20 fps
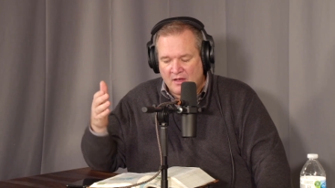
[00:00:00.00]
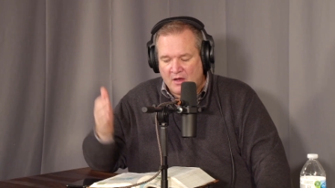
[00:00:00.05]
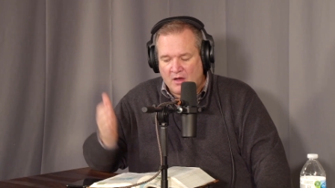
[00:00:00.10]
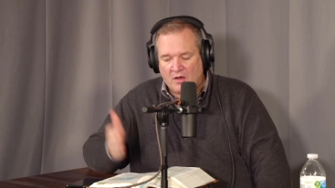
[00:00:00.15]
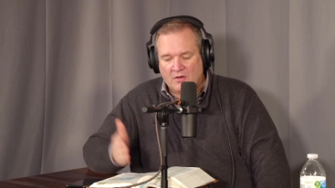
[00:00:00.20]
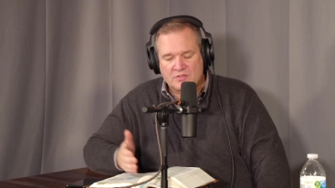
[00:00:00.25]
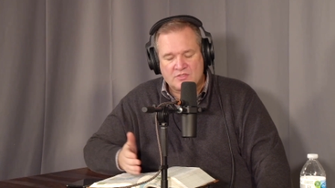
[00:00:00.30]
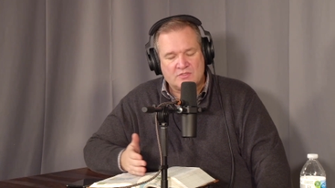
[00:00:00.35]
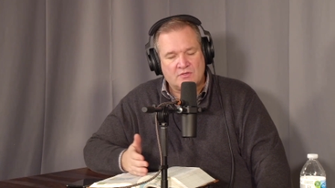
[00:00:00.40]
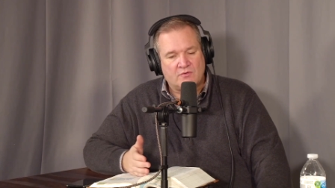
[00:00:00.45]

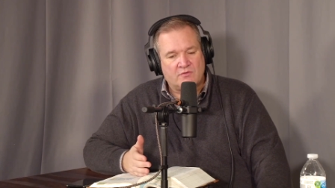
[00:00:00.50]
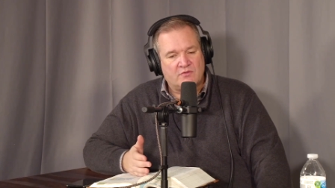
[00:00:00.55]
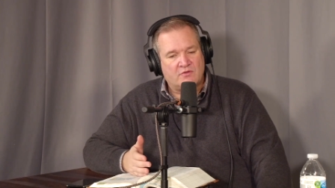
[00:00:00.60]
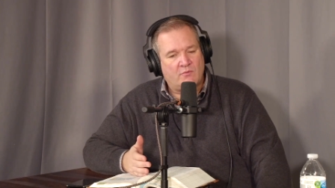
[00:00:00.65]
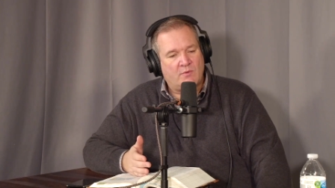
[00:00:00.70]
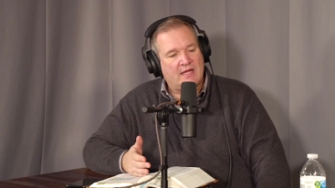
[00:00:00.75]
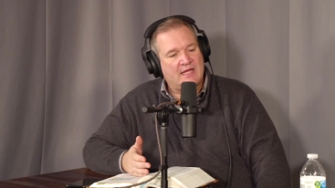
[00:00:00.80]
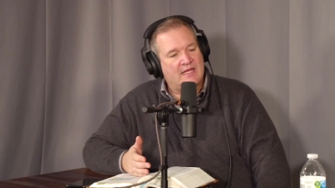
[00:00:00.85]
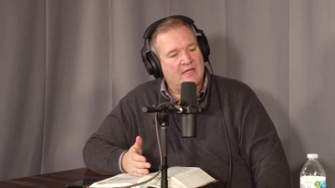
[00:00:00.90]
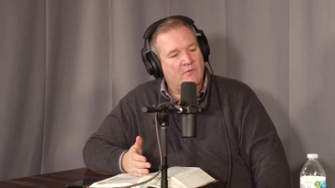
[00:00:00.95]
Also, the
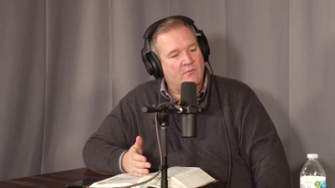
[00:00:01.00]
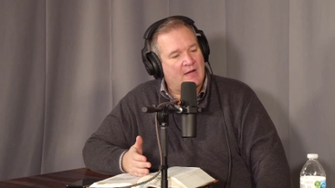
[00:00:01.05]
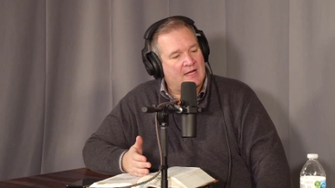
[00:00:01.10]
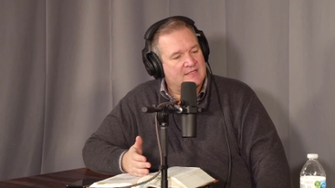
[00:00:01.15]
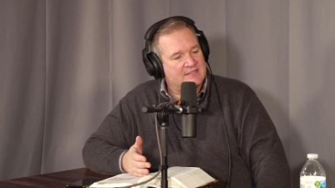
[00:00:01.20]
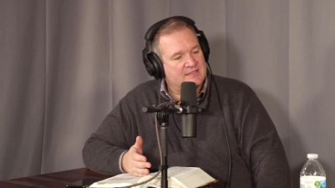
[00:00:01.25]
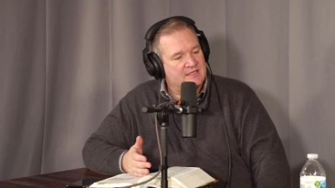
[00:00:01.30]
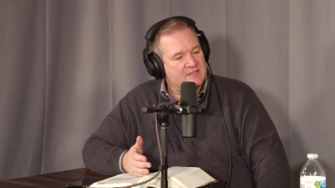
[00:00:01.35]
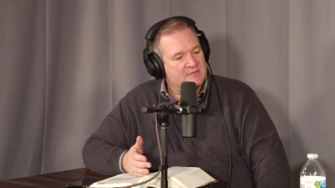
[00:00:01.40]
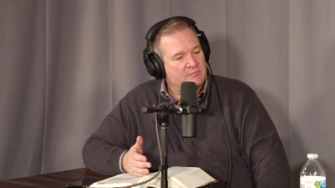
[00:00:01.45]
way he
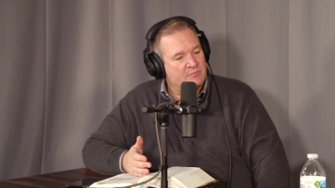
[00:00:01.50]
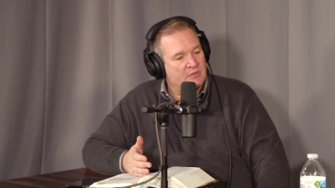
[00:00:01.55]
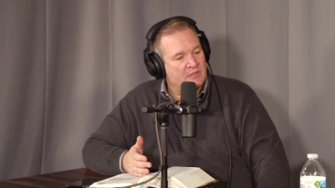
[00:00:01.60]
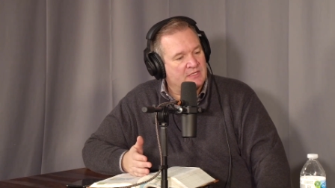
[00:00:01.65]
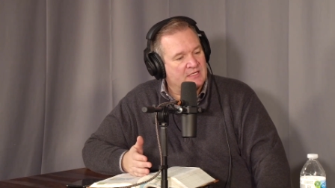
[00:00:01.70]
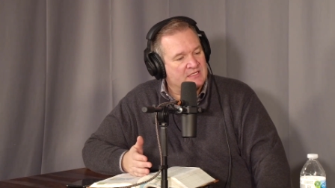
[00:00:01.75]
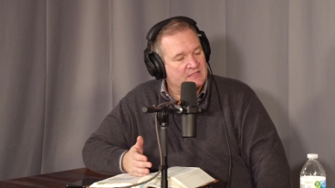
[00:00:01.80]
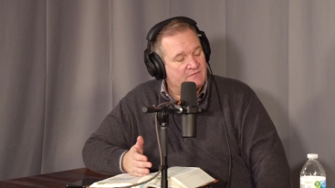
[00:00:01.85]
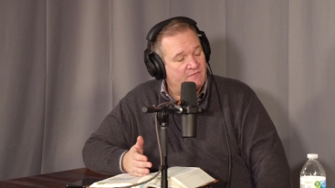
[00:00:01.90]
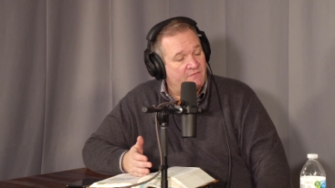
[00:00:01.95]
writes this
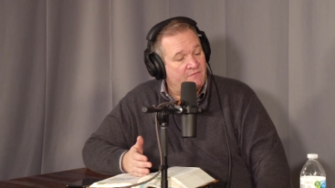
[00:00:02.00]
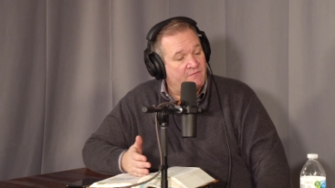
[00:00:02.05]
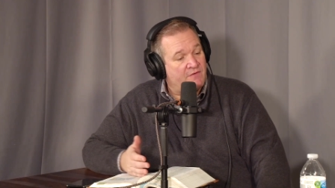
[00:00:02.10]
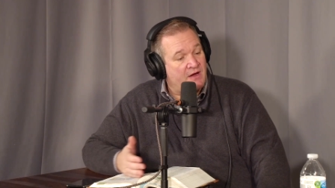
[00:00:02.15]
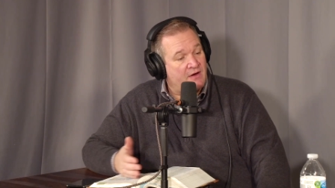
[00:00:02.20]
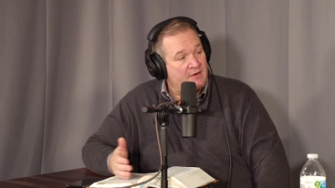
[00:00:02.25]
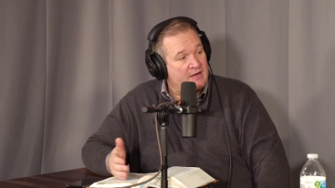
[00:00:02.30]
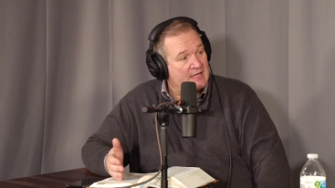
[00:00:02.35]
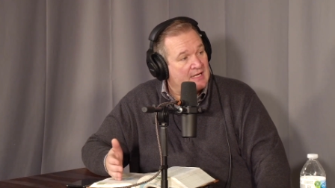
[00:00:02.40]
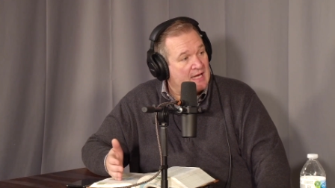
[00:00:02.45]
book is
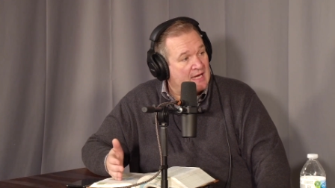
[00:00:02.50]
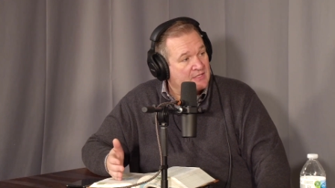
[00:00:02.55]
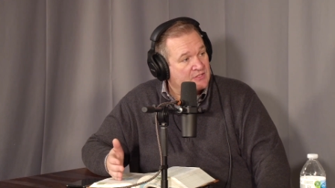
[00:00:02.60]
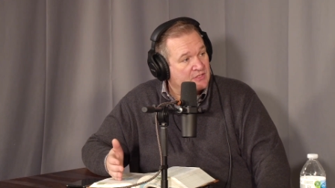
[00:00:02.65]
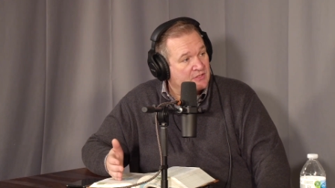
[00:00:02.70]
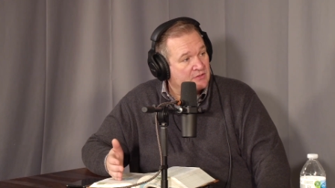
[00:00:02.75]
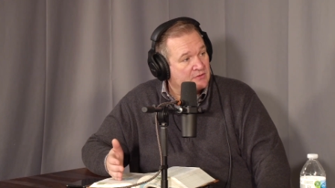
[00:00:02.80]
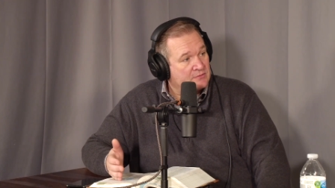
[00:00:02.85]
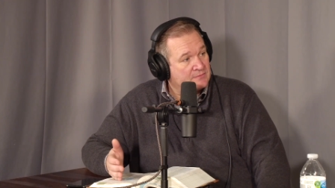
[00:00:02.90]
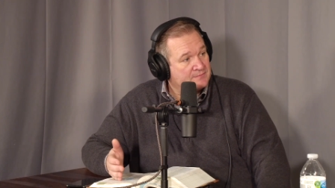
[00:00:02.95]
very
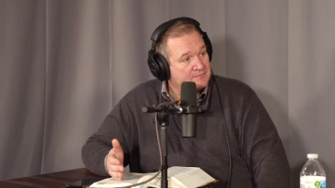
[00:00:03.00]
logical,